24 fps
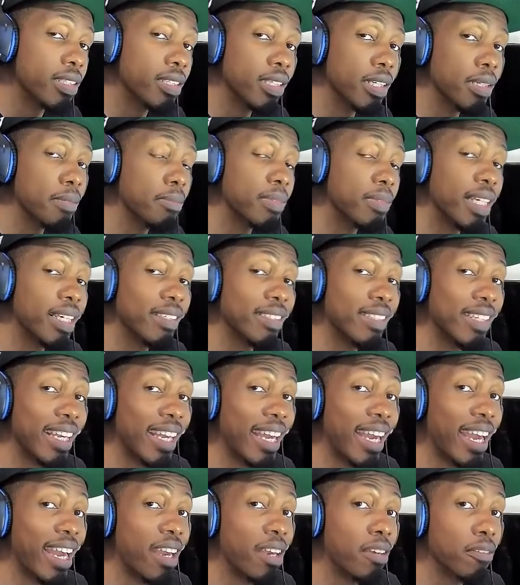updates they
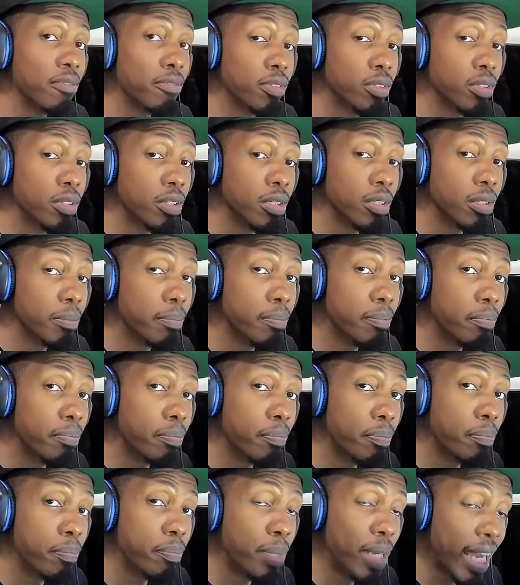had for the
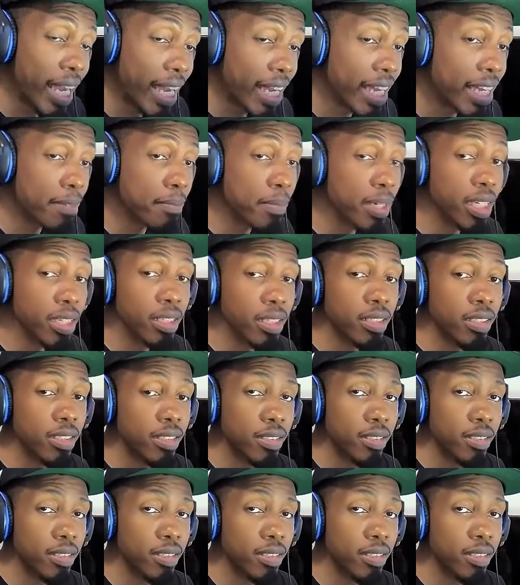payment